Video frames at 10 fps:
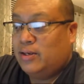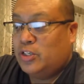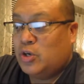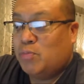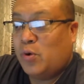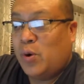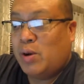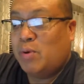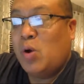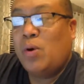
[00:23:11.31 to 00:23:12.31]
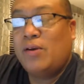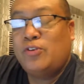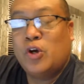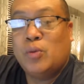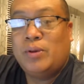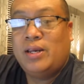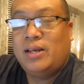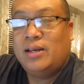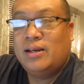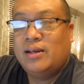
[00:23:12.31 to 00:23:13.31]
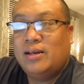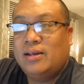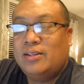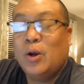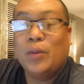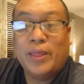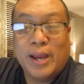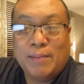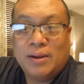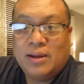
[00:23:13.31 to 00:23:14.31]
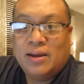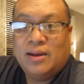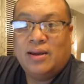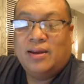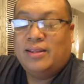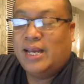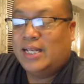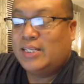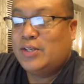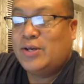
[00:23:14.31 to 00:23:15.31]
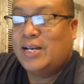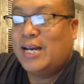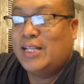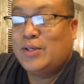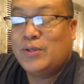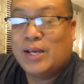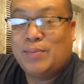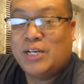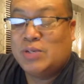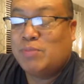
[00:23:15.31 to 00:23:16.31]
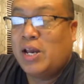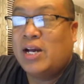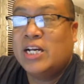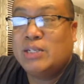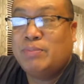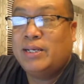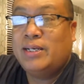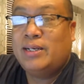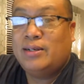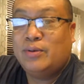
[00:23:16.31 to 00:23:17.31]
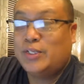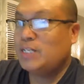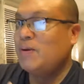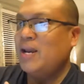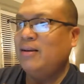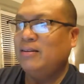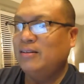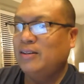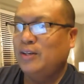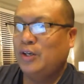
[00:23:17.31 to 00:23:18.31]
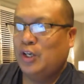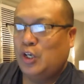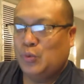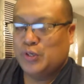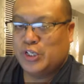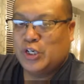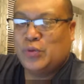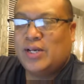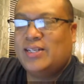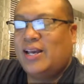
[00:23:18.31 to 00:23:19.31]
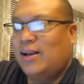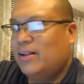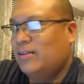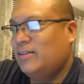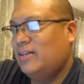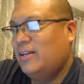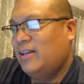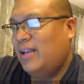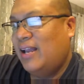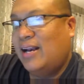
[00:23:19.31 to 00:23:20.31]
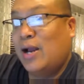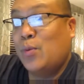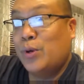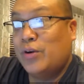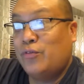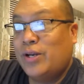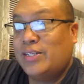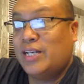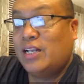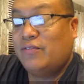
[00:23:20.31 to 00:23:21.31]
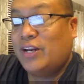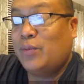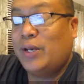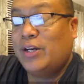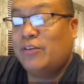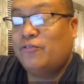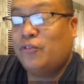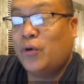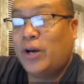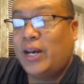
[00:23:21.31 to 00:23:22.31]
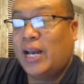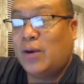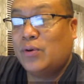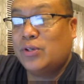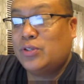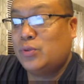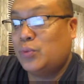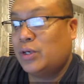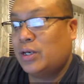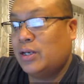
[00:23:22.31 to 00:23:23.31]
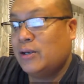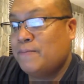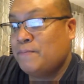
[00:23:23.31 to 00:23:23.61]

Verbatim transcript: So my, my wife told me, told them that you cannot do that because my husband, which is me, was gonna raise hell. And I would have raised hell if I had to wait another forty-eight hours to work.